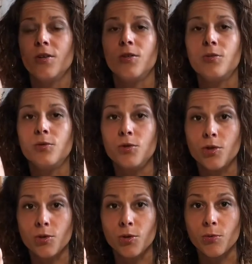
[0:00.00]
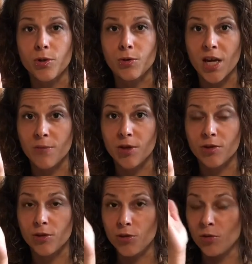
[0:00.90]
You're doing what you came here
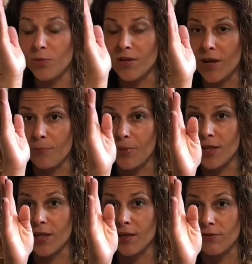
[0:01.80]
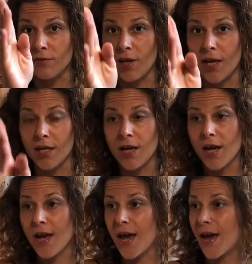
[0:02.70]
to do, be that beacon of light.
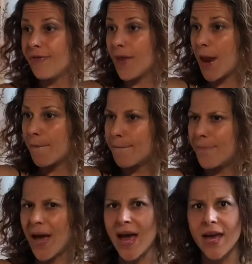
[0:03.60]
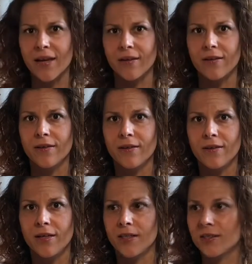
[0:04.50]
And then bang,
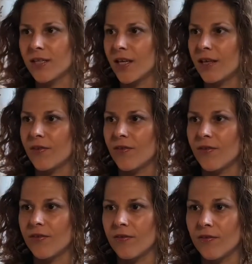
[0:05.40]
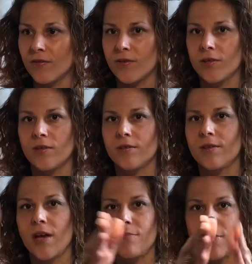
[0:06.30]
it's like
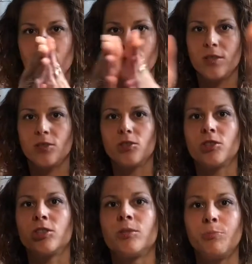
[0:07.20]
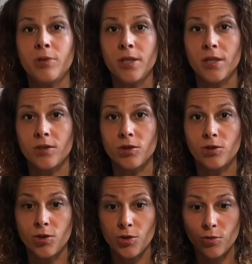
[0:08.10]
that mountain's just split into
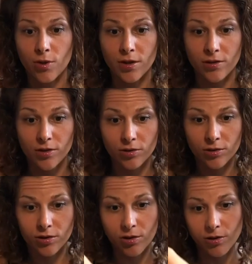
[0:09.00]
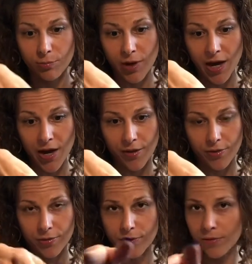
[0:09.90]
2, and there's the path
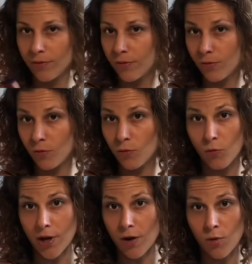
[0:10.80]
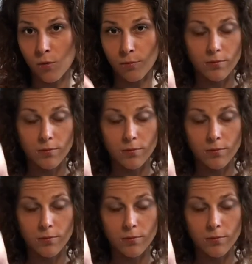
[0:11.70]
way home.